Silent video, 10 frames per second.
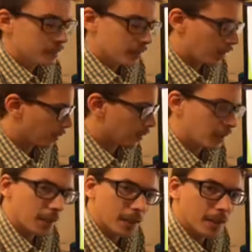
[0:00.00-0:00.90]
and we'll
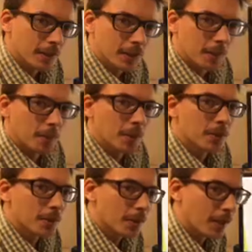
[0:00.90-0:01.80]
get into some of the
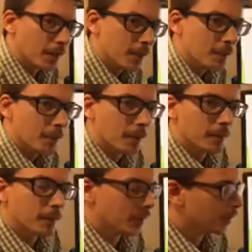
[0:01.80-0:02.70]
research on this, but
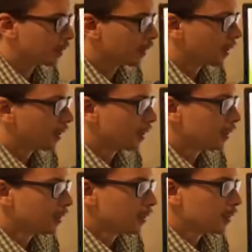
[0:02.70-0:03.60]
we don't
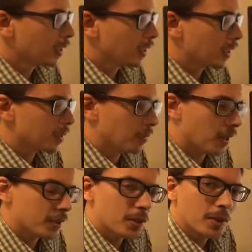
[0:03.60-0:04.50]
get as
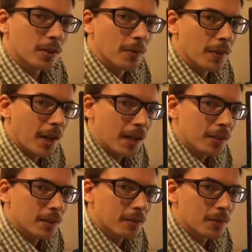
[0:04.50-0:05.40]
much of
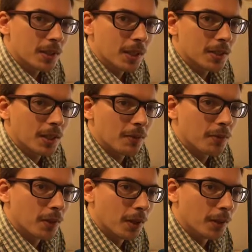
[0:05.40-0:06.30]
that CSF
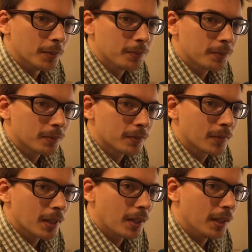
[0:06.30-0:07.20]
flow
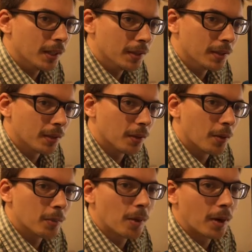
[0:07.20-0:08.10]
in the
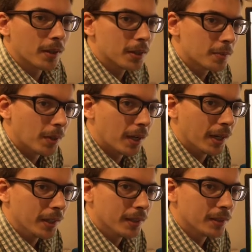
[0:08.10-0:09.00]
lower part of the
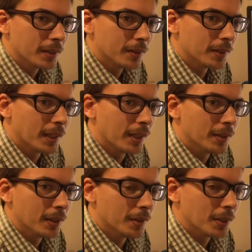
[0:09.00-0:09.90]
spine, down
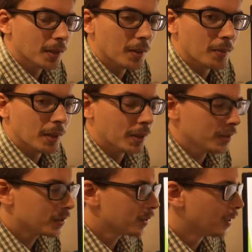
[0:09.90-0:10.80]
near in the
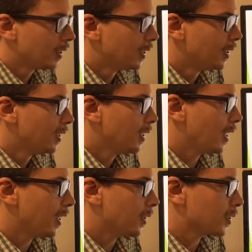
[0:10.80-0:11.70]
lumbars,
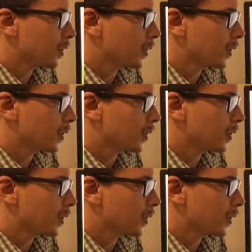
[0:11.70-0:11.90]
and also